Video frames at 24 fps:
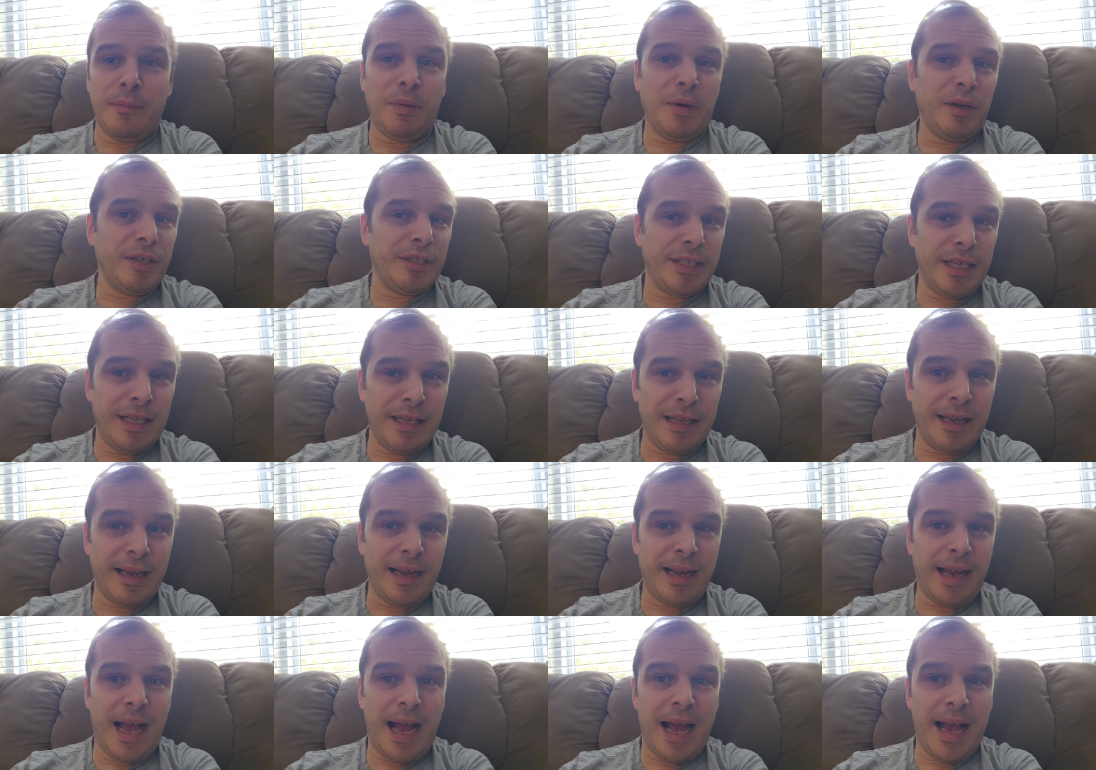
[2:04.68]

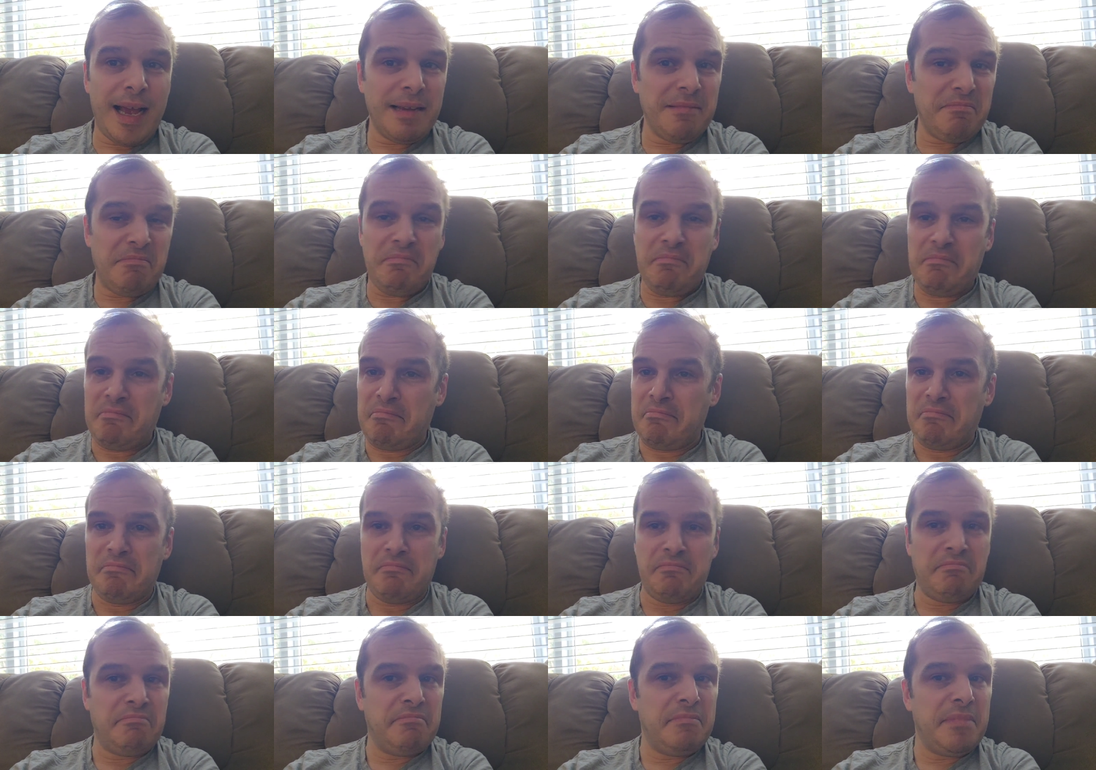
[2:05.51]
Brazilian guy,
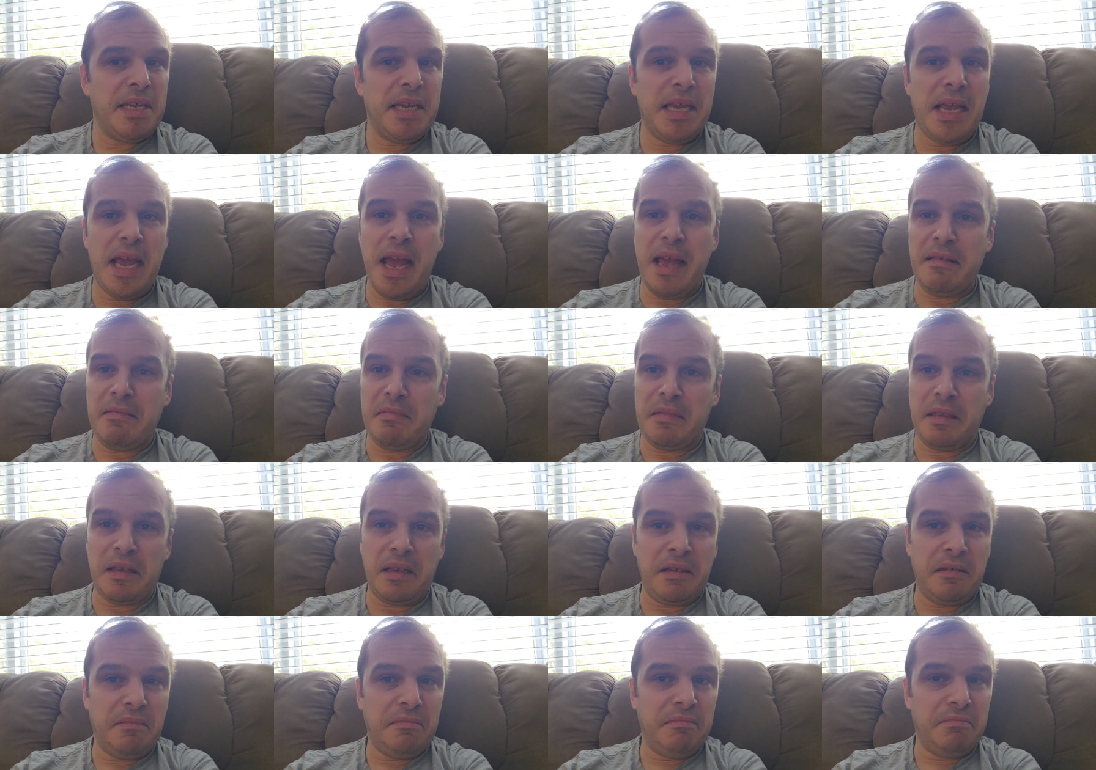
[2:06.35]
niente.
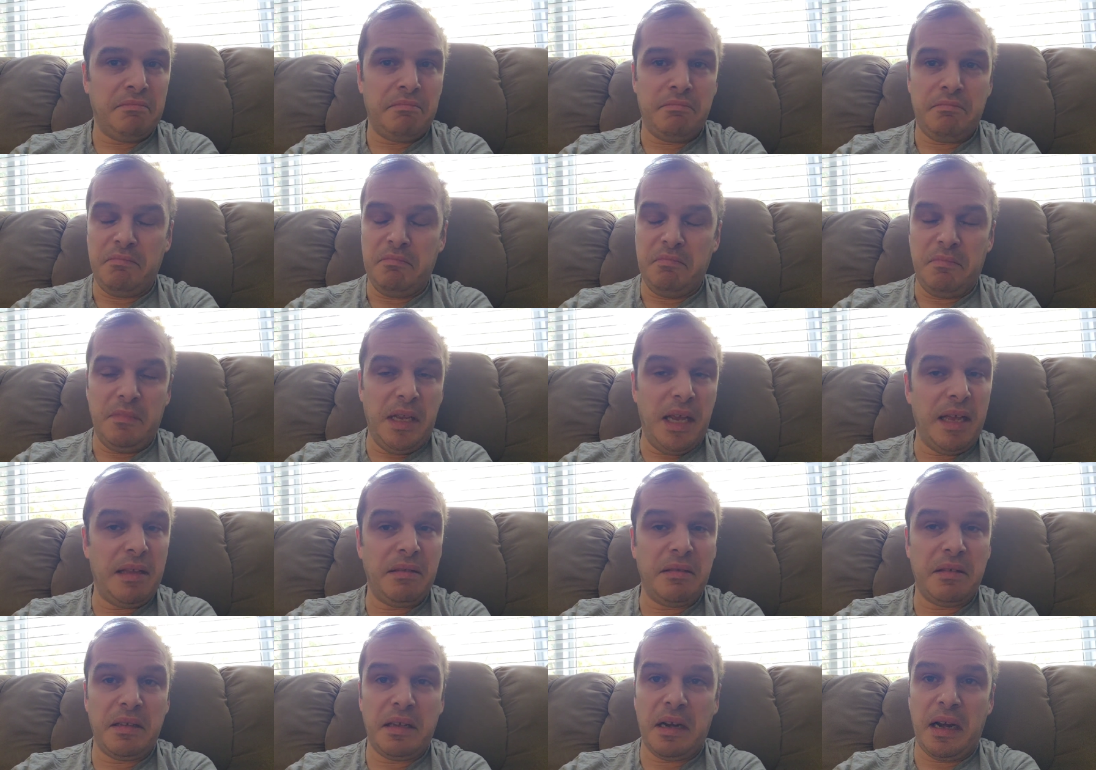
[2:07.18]

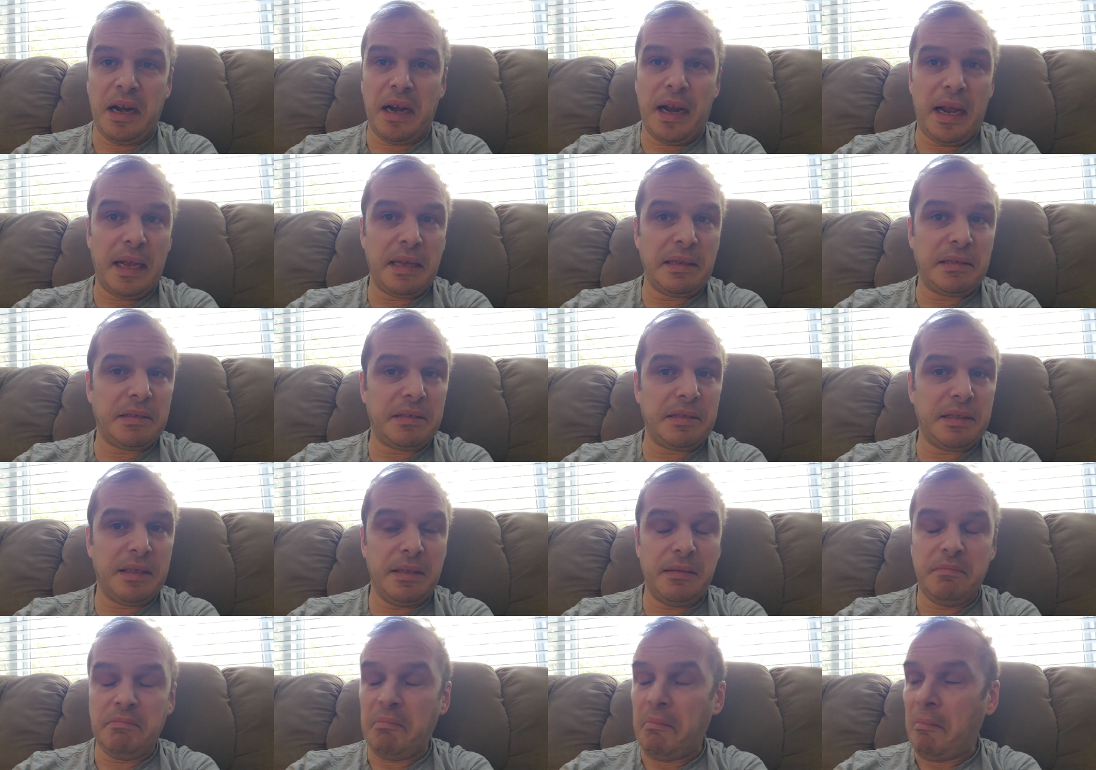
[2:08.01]
Niente,
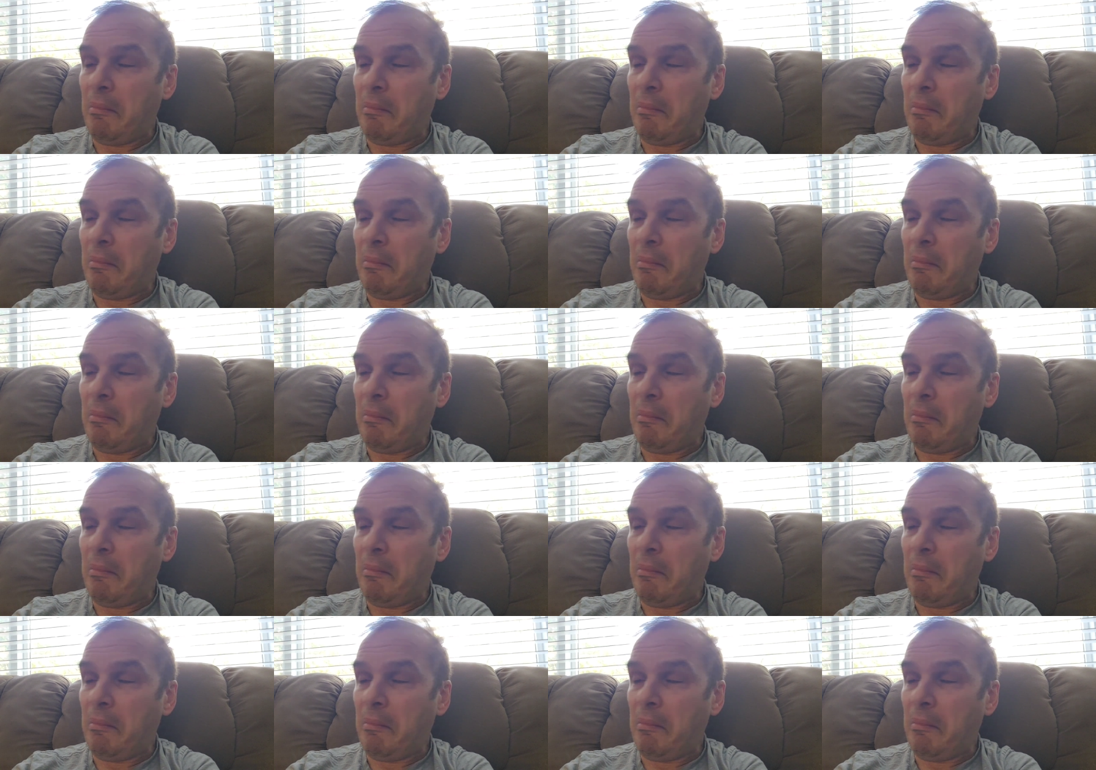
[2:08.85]
ragazzi.